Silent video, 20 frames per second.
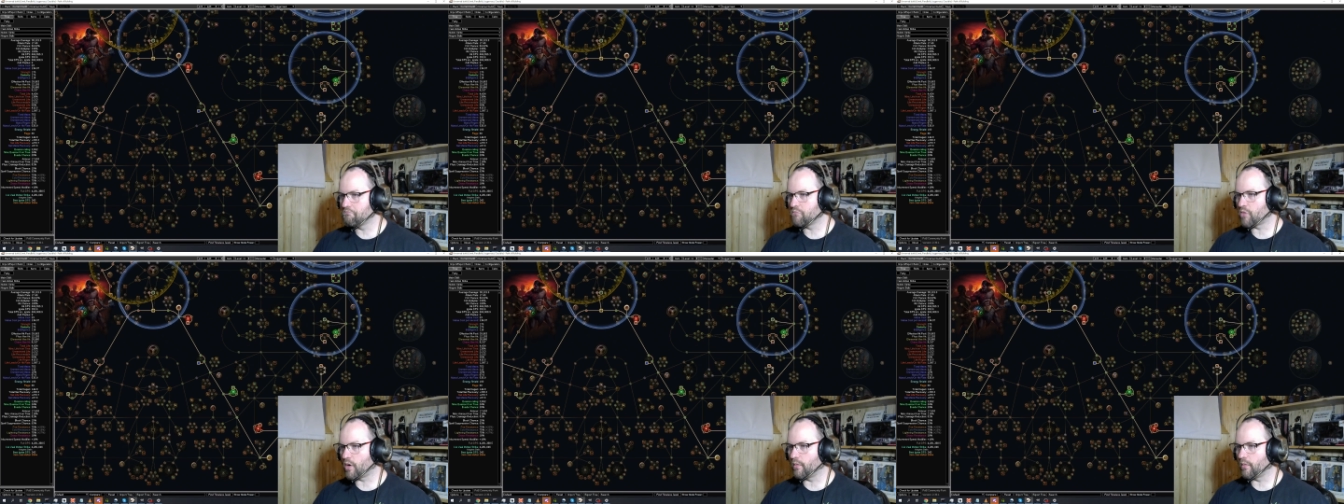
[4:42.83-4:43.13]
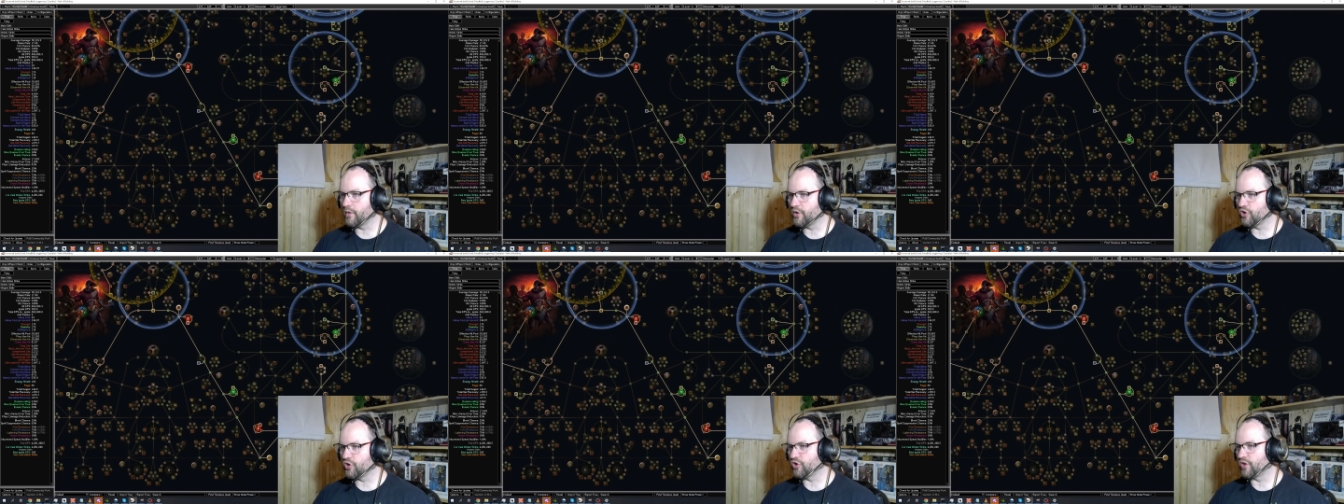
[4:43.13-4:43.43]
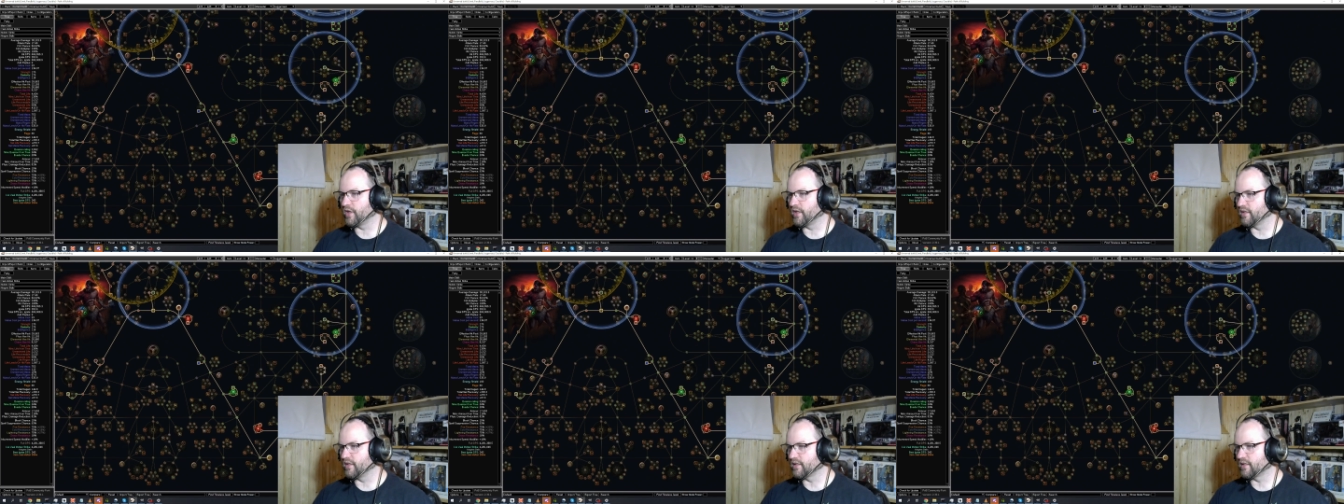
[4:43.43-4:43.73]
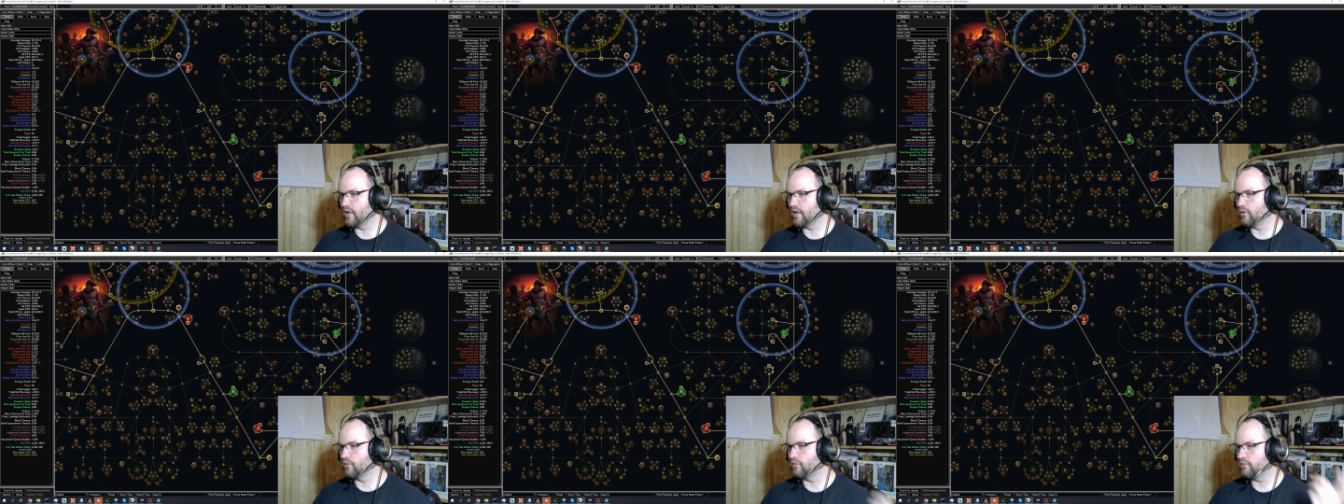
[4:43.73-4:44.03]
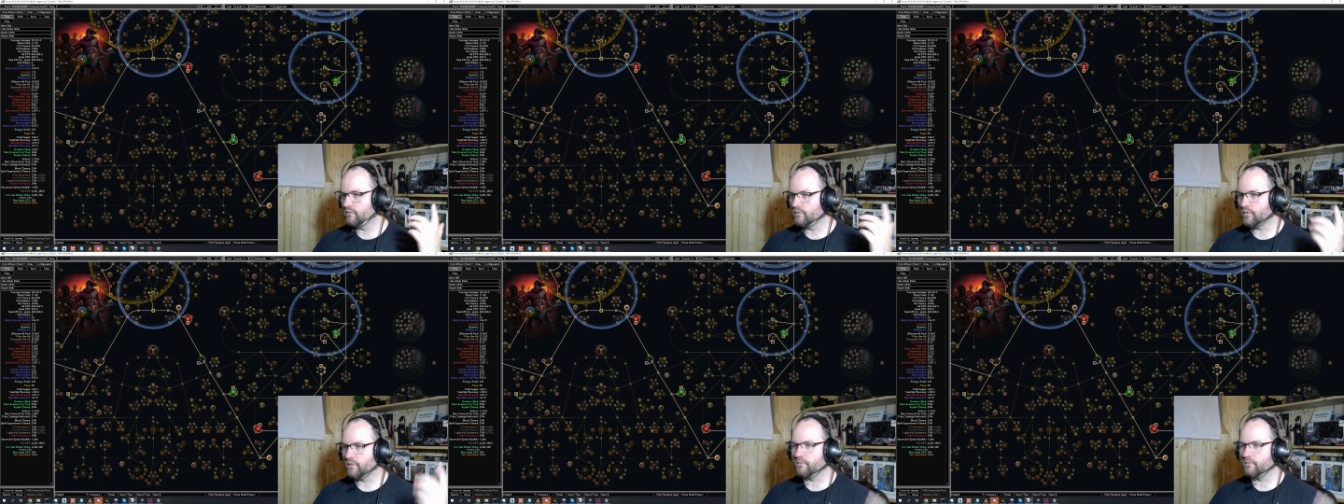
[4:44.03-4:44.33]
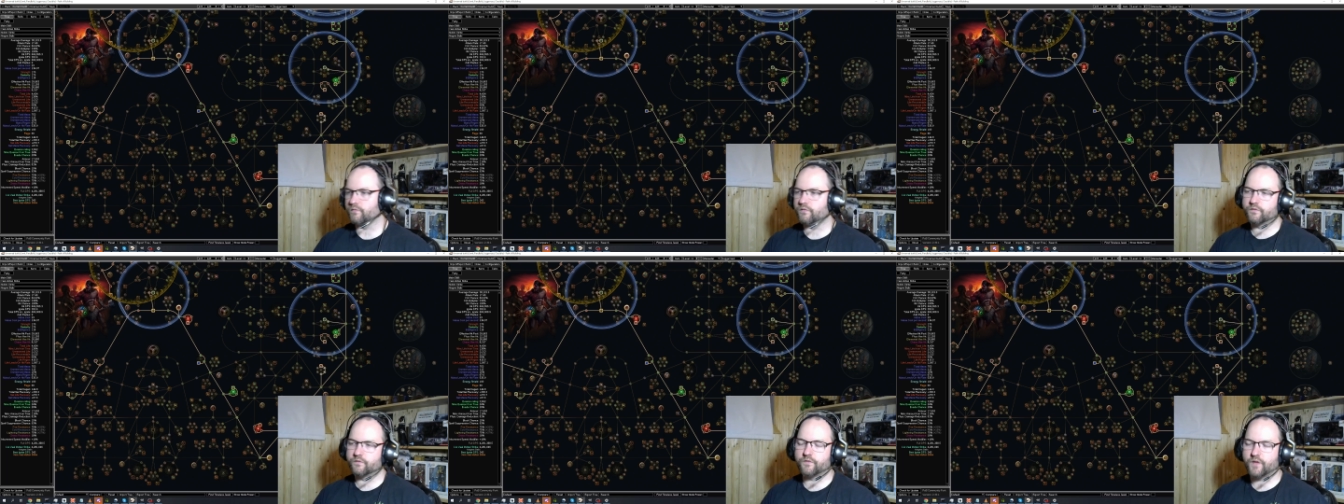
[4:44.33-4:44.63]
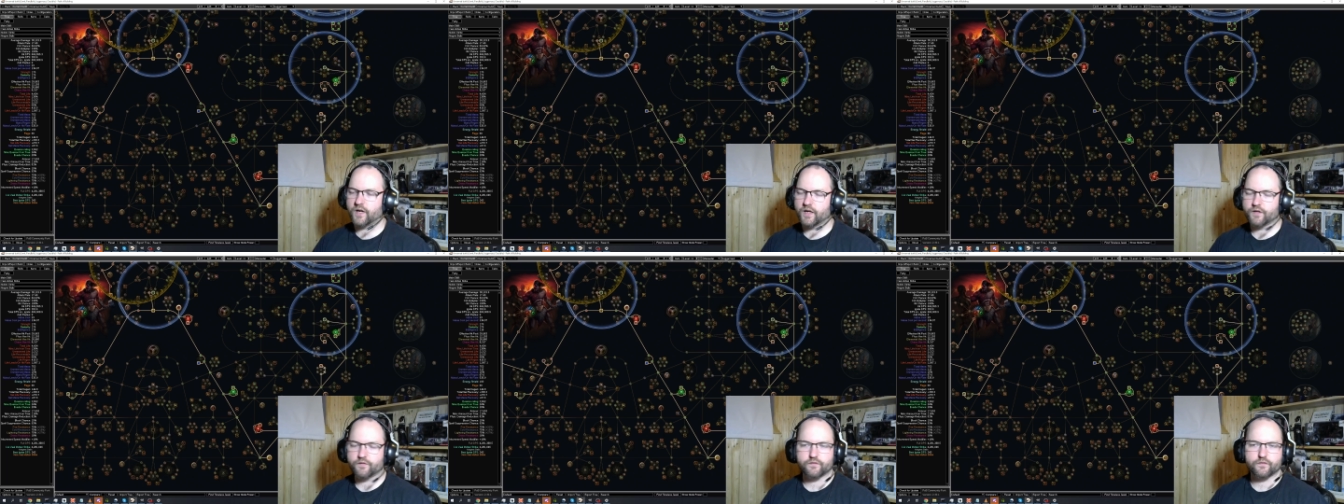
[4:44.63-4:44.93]
probably just take this node for
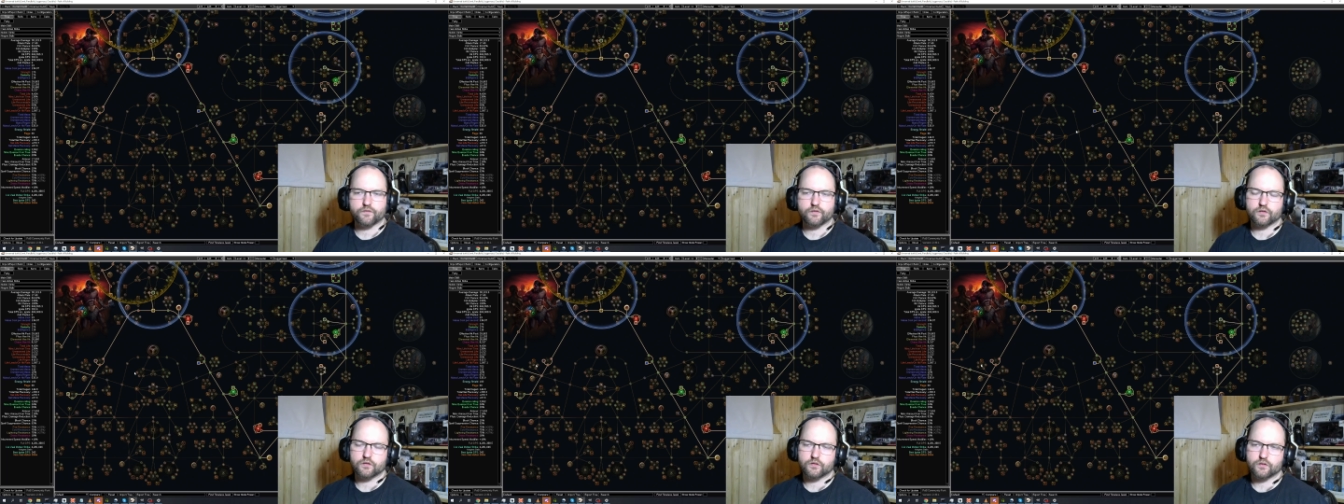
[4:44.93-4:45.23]
5